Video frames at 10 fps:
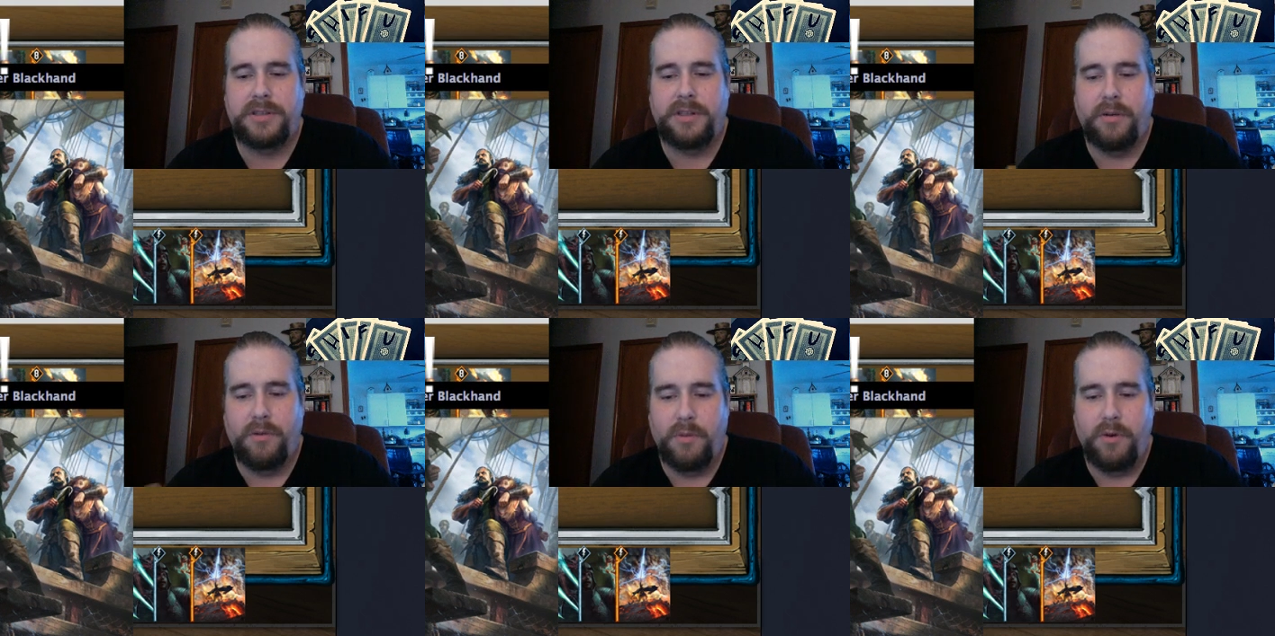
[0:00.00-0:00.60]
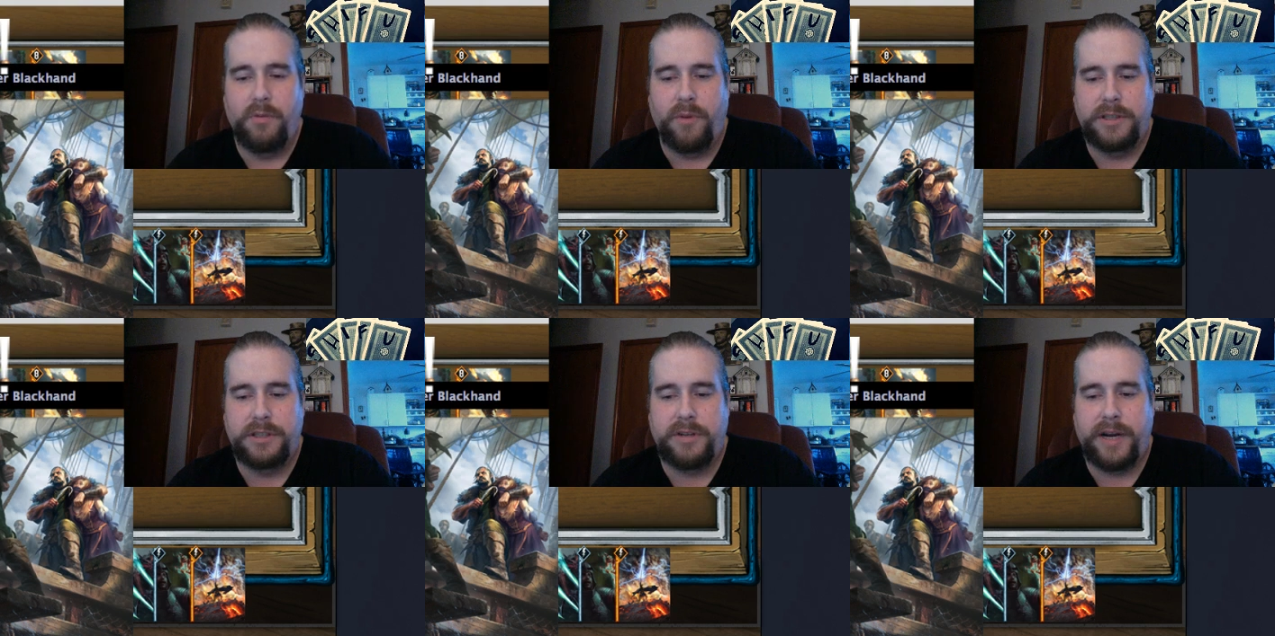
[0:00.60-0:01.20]
Remove 1
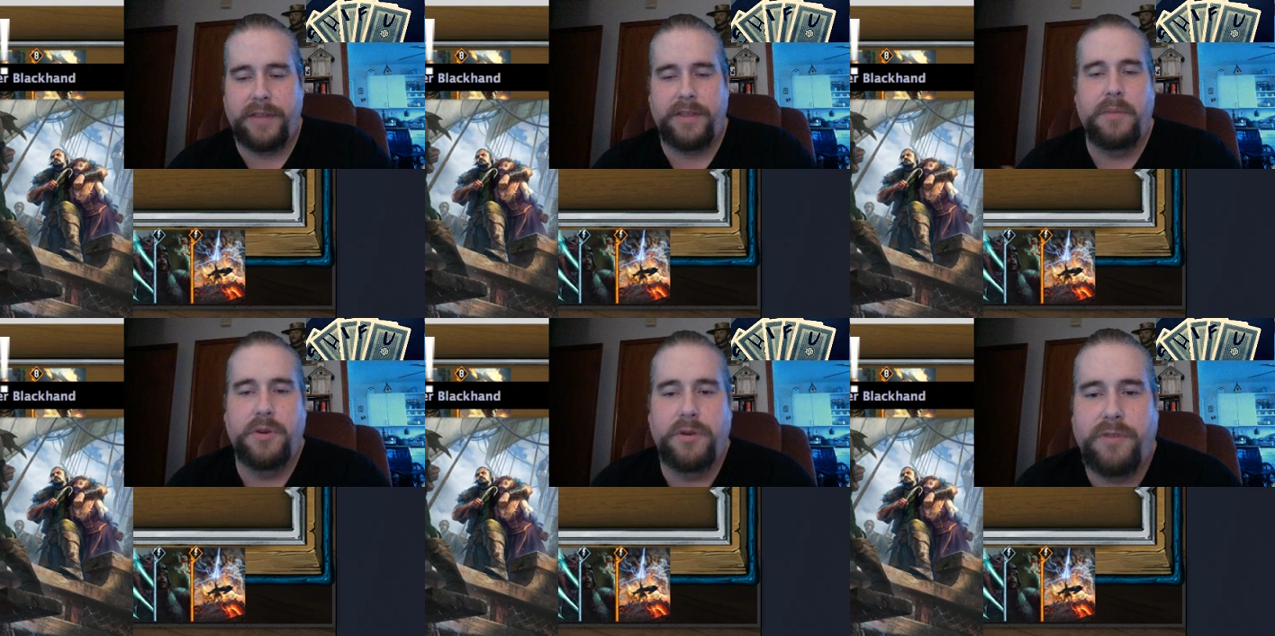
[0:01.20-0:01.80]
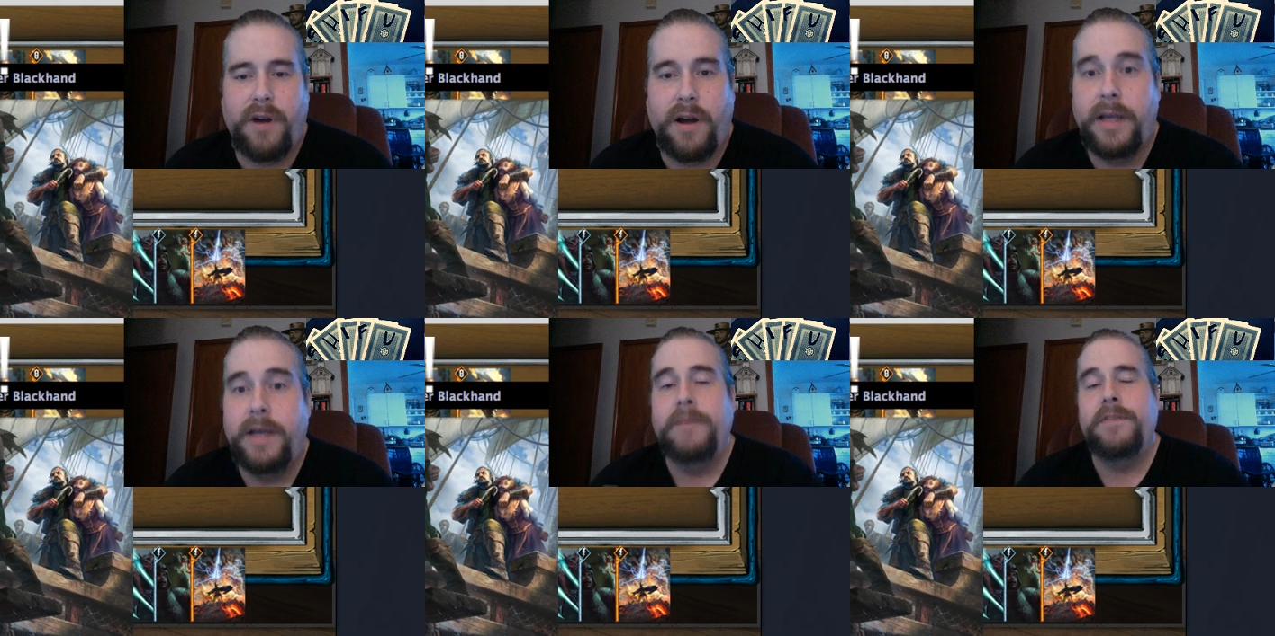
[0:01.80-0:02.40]
strength. Immune to fog.
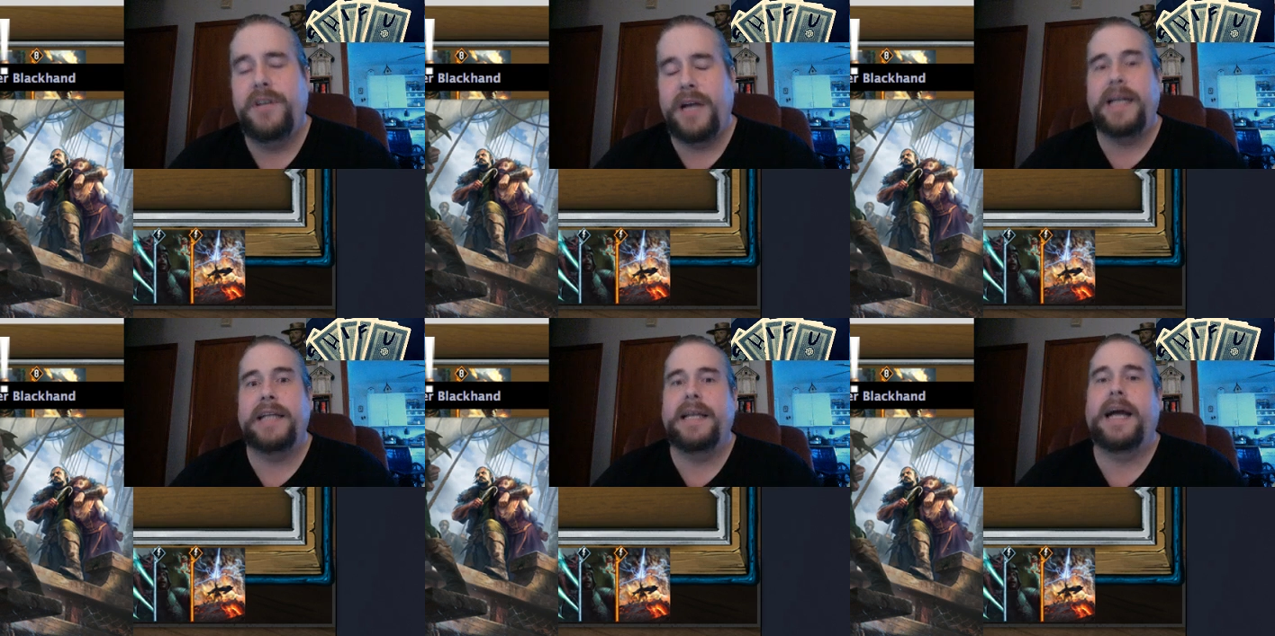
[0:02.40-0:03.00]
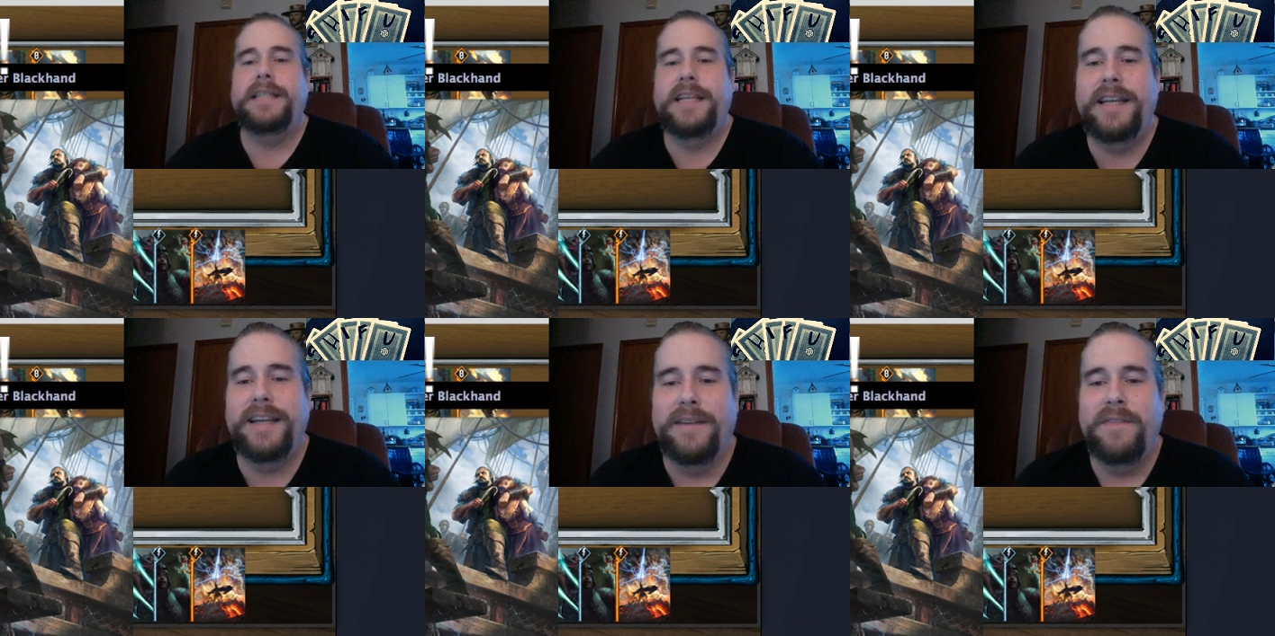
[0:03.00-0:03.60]
You kind of get the
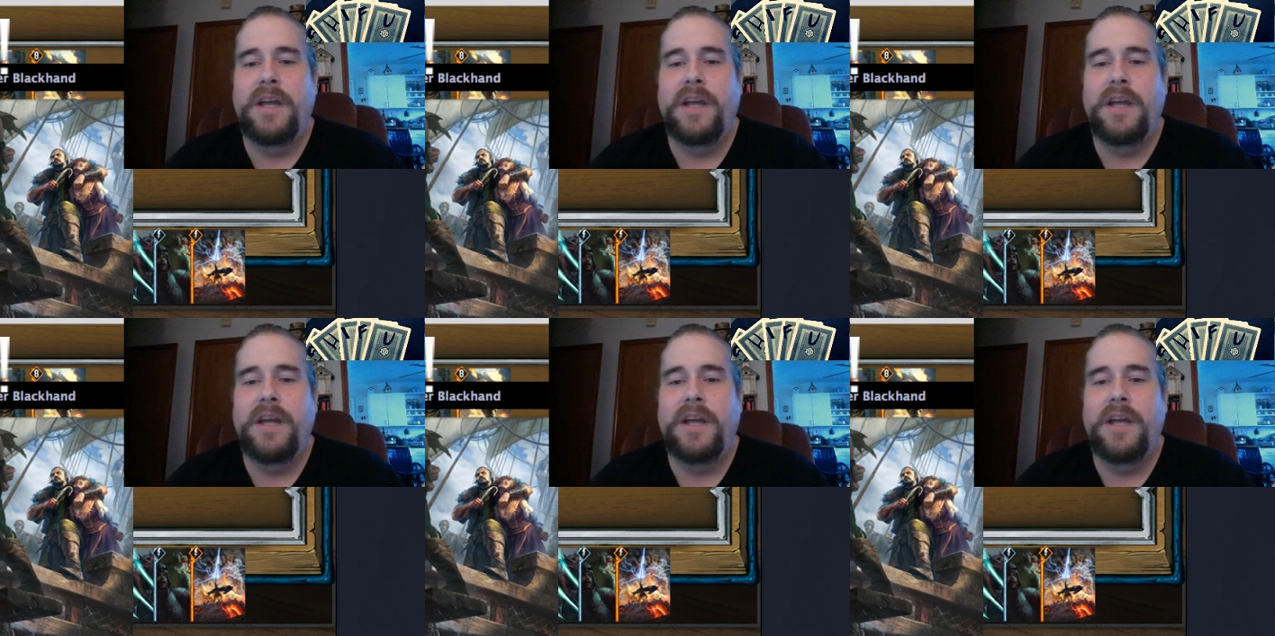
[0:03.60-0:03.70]
idea.